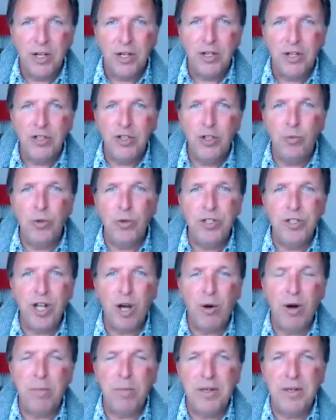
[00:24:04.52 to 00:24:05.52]
you wouldn't
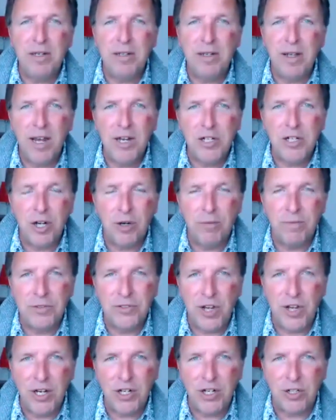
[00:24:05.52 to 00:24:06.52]
go up and engage
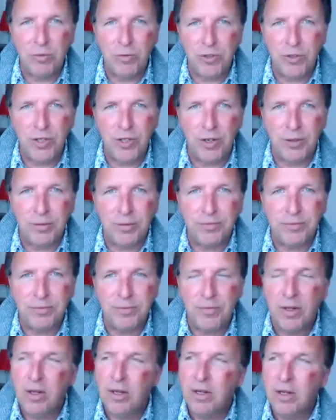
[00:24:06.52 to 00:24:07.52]
conversation, would you?
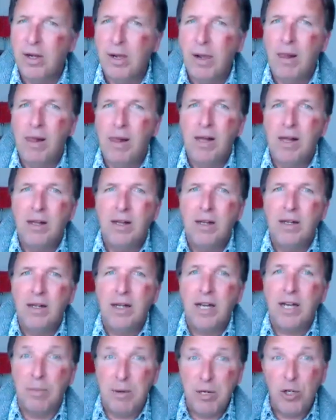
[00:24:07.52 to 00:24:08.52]

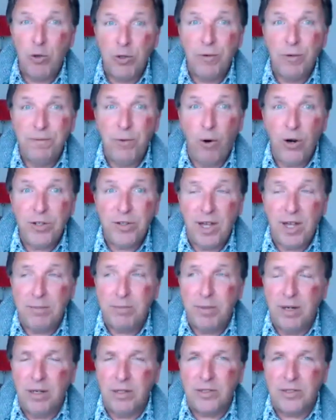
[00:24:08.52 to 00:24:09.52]
I mean, you'd avoid that
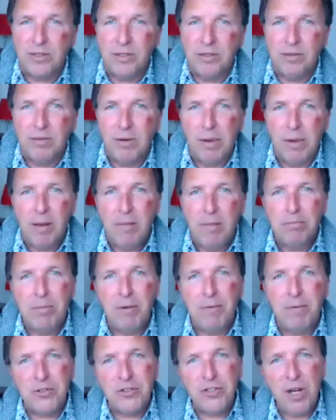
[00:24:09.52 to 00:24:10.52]
person but
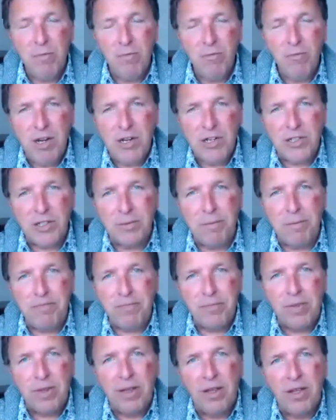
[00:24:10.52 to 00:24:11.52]
for some reason,
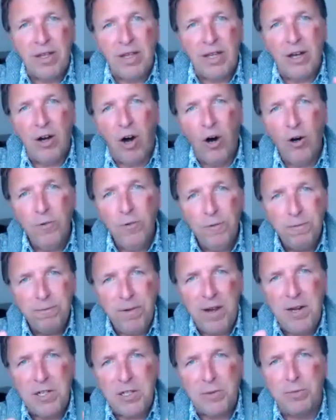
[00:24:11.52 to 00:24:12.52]
on
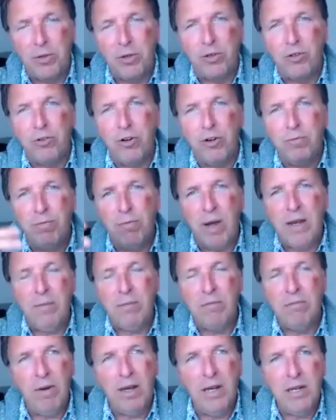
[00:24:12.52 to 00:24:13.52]
Facebook or on
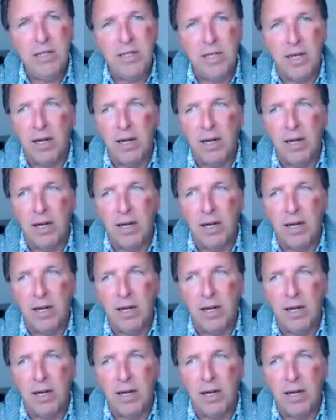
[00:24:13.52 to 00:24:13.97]
media,